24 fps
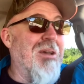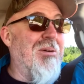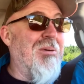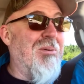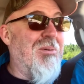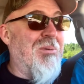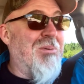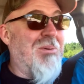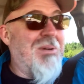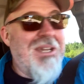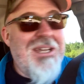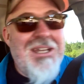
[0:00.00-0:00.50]

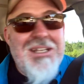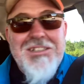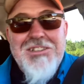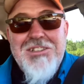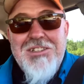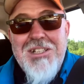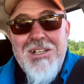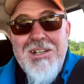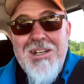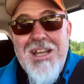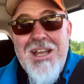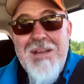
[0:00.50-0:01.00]
Okay,
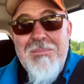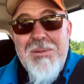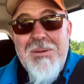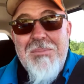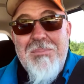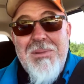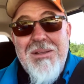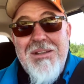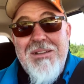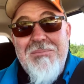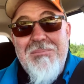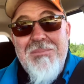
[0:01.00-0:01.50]
Sherry, I'm
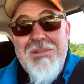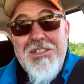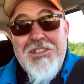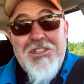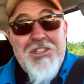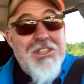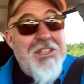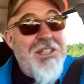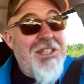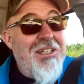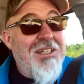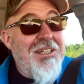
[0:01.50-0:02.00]
up in
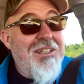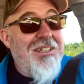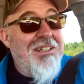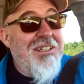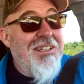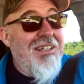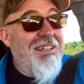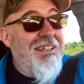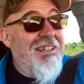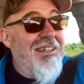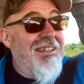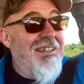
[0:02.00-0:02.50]
Michigan.
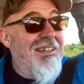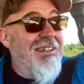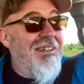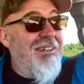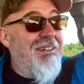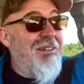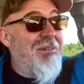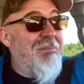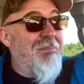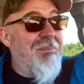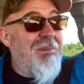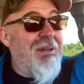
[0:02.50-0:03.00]

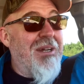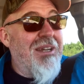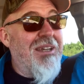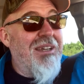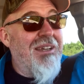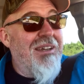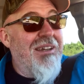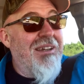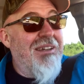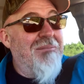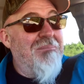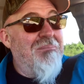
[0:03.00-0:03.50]
I'm
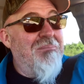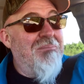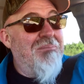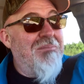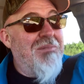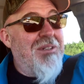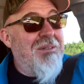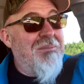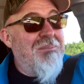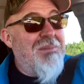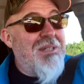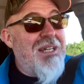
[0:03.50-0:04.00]

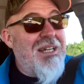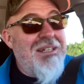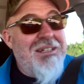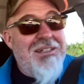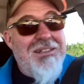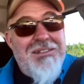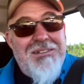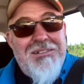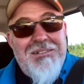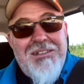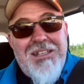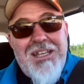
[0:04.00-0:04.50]
not
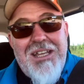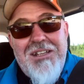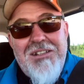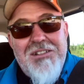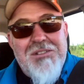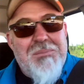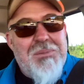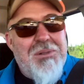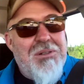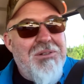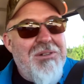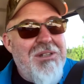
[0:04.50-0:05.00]
in
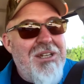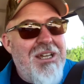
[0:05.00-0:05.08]
Gainesboro